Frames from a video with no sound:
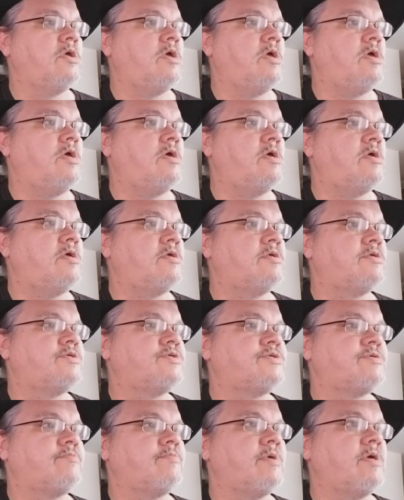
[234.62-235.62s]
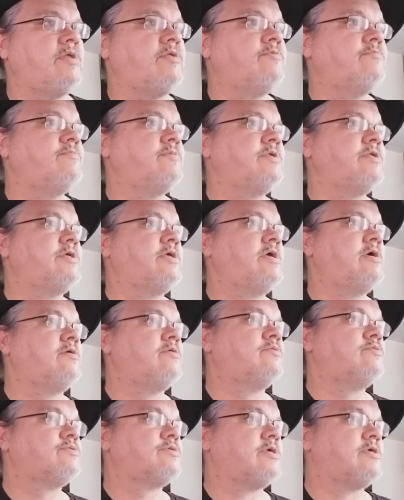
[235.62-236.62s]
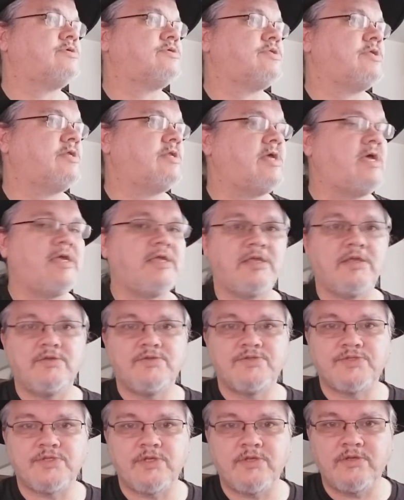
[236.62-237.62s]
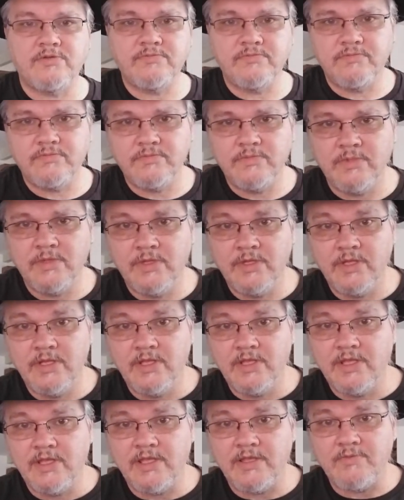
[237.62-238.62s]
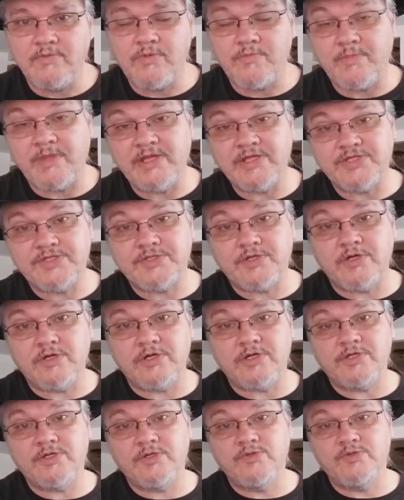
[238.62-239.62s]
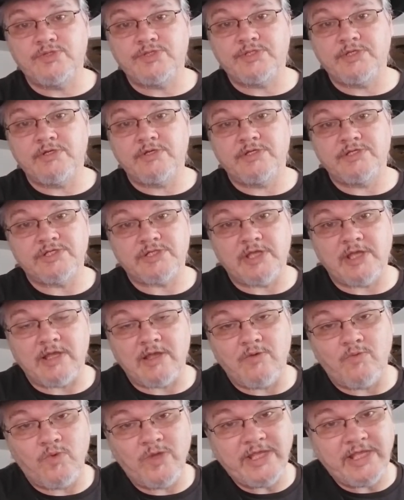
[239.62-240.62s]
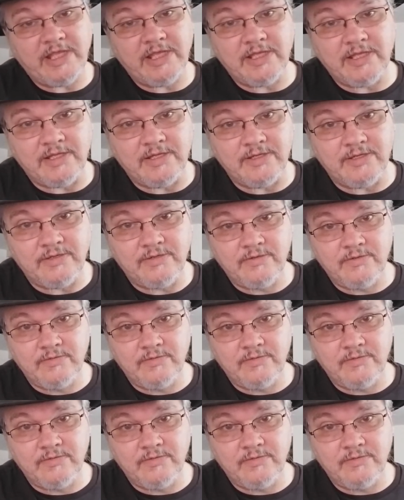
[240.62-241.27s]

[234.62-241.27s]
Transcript: other videos as the night goes on, and we may start a new series, like a weekend